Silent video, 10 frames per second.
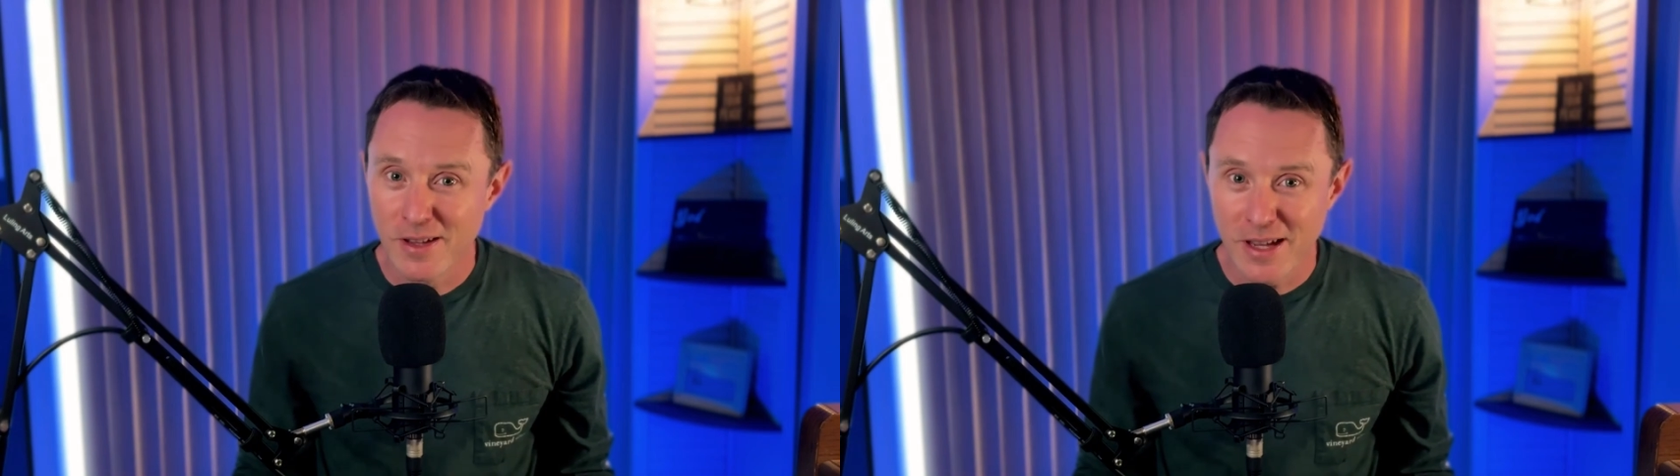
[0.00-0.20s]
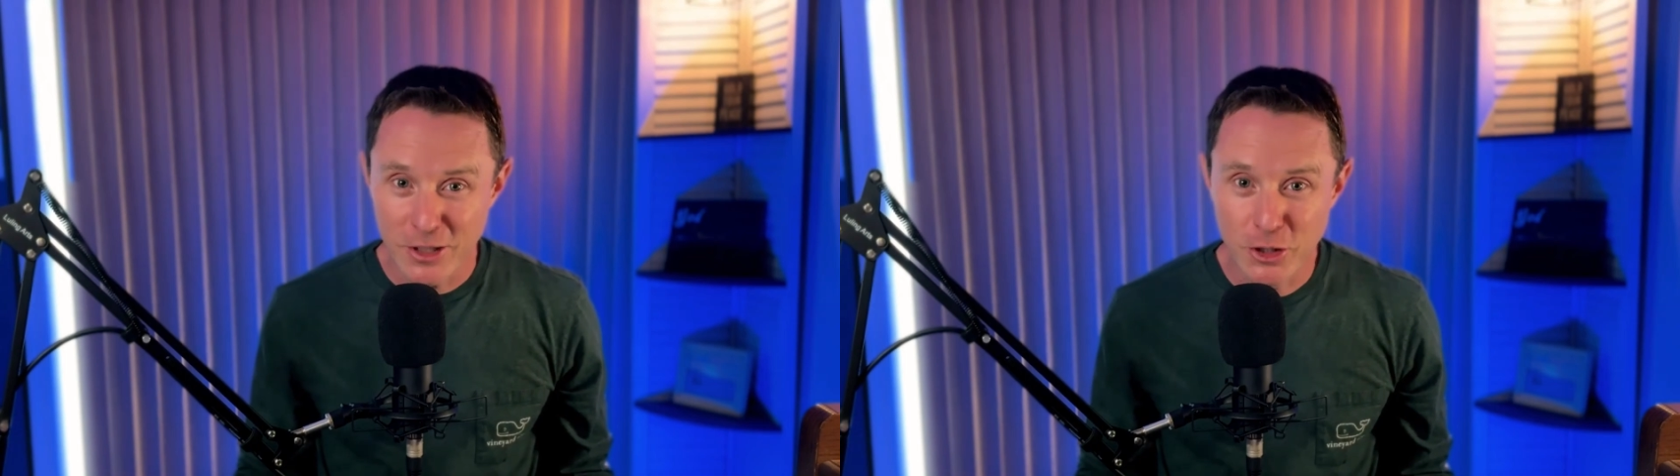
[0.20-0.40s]

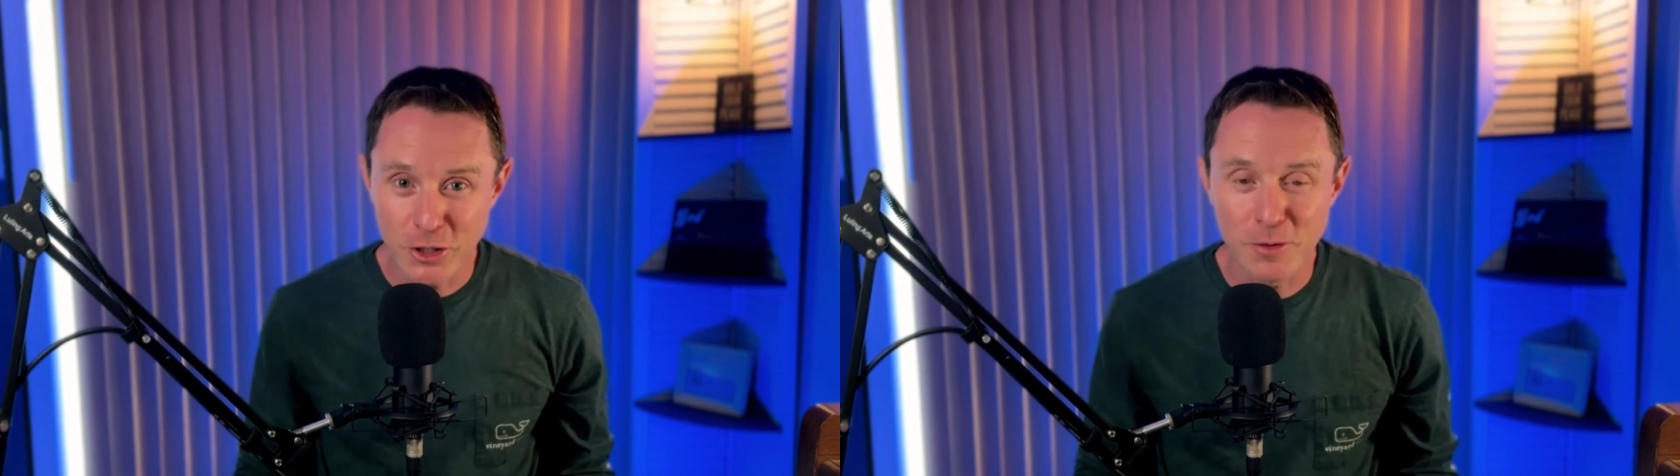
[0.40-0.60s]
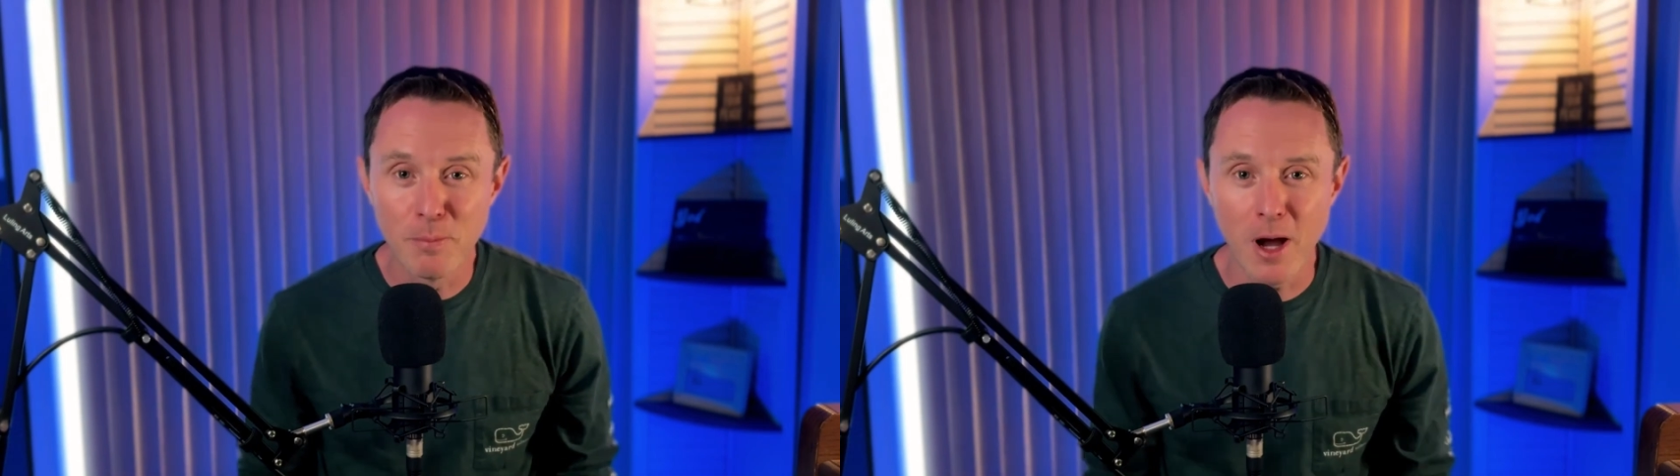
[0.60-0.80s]
It's
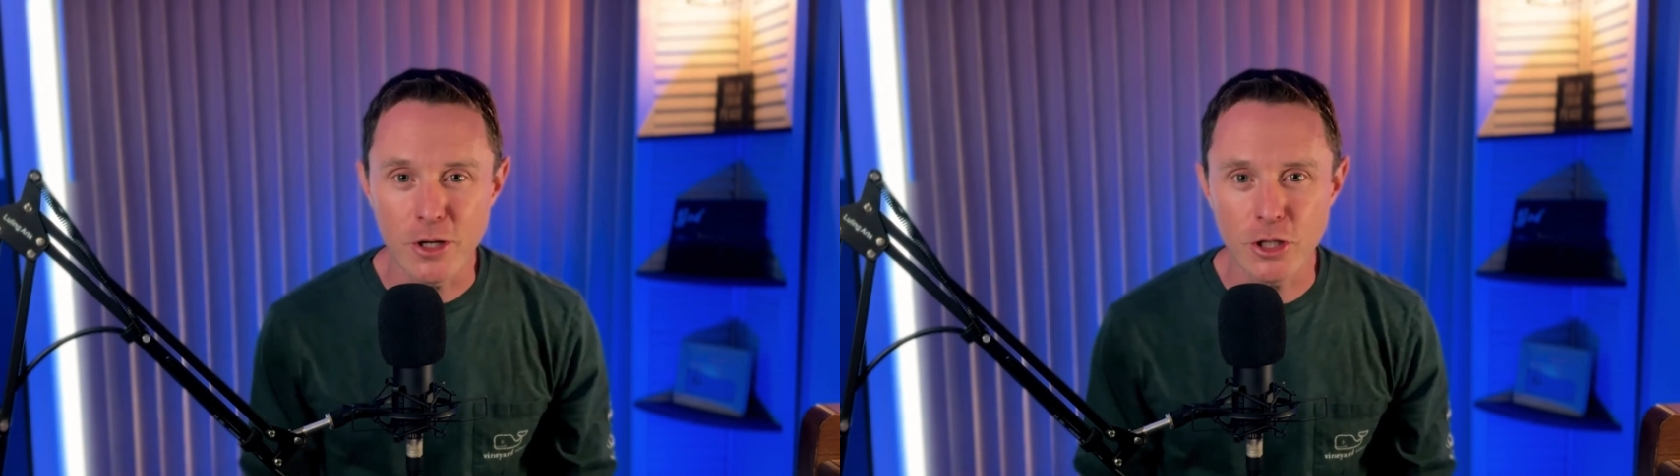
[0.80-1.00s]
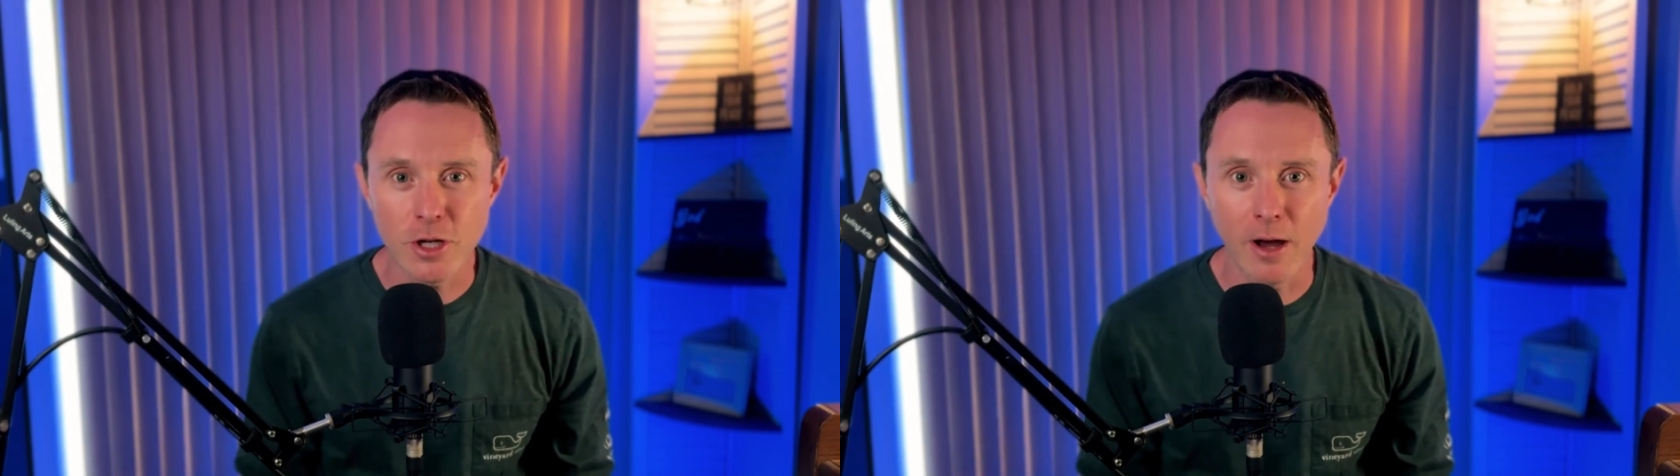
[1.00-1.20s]
just
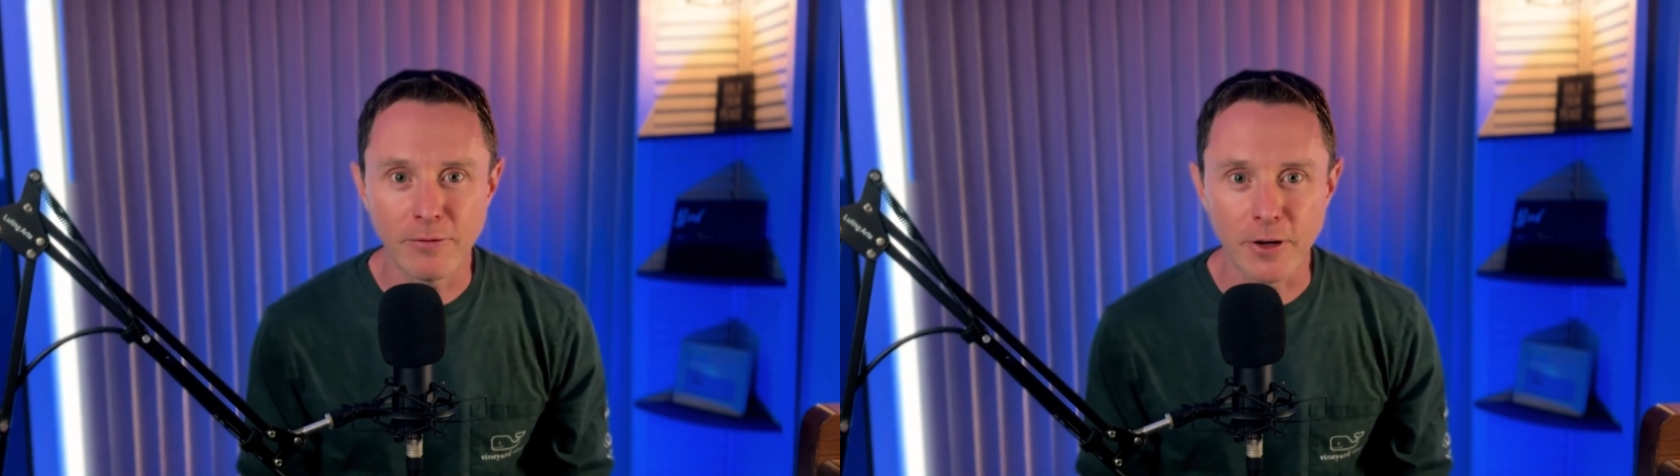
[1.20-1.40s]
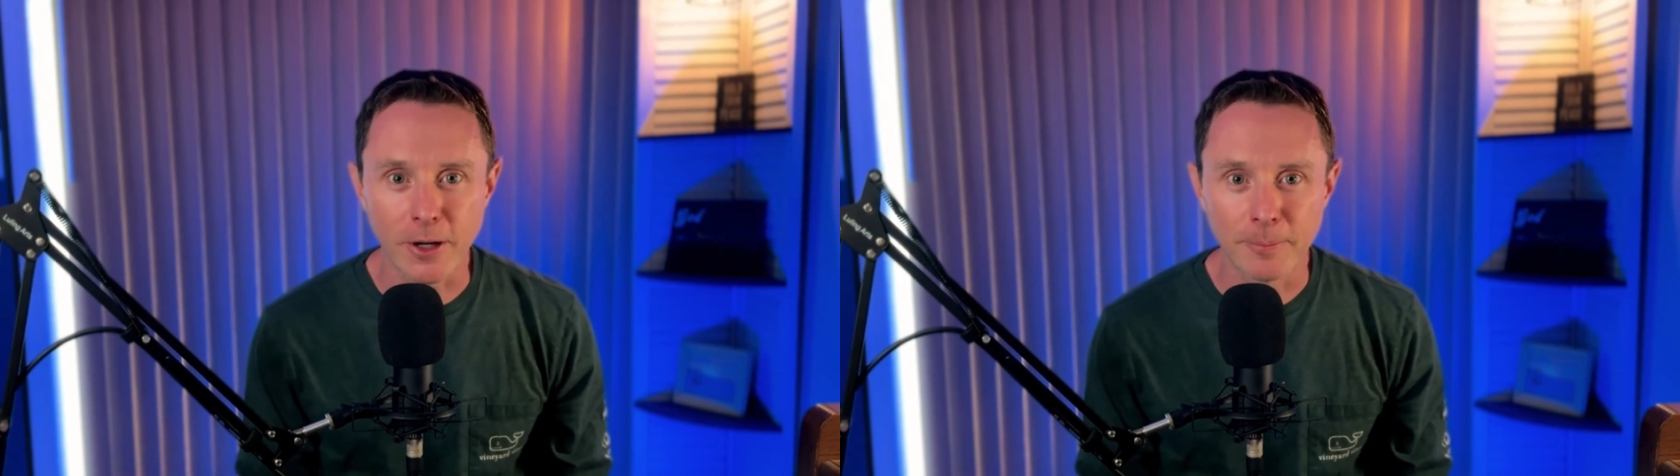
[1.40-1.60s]
much
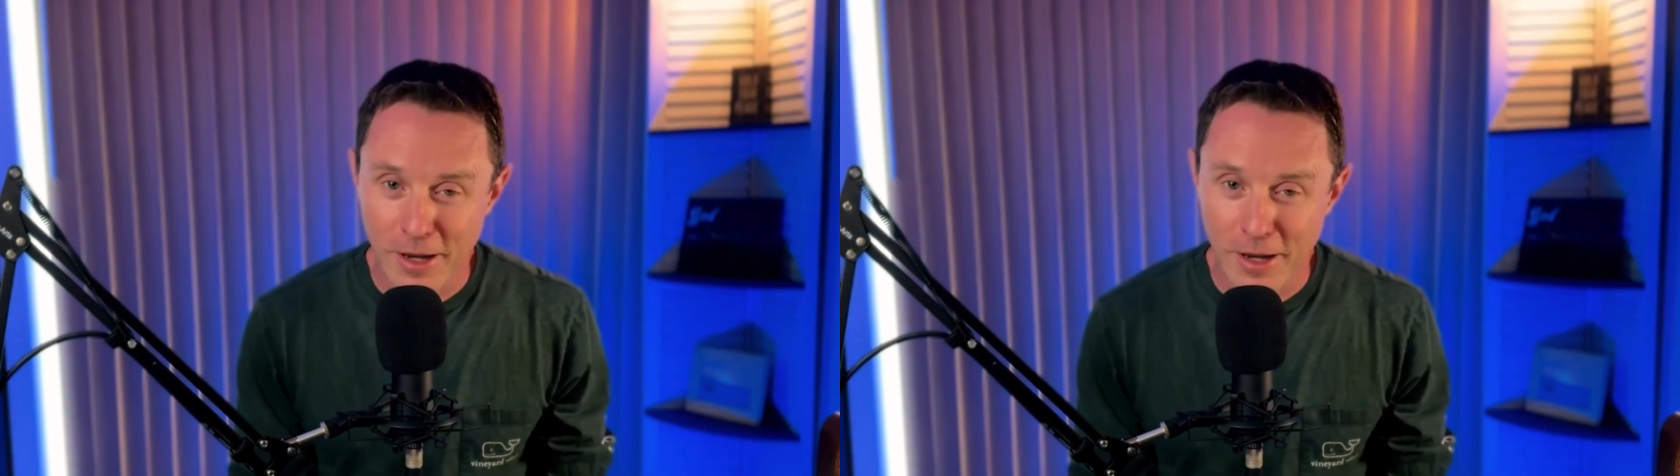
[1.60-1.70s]
tougher,